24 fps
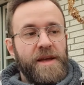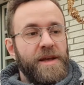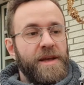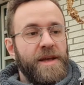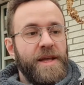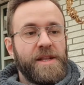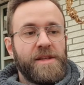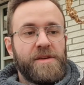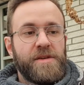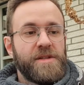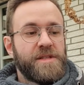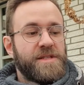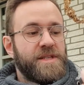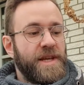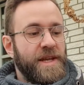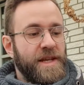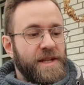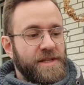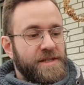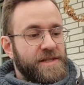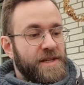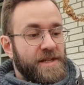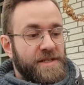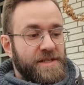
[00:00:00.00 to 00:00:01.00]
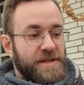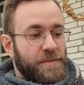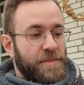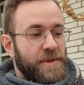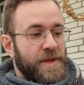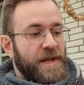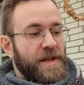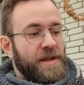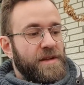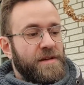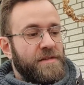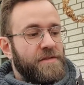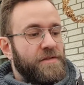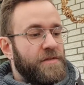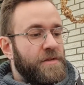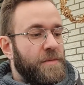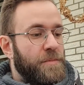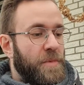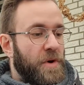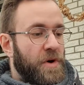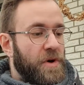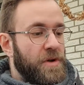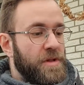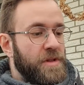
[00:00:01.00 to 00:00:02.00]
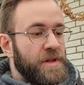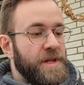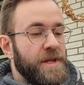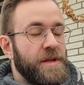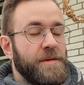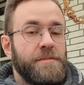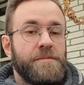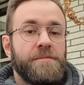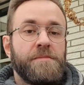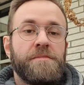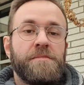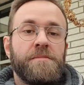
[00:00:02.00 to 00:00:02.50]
It's a blend of a burley,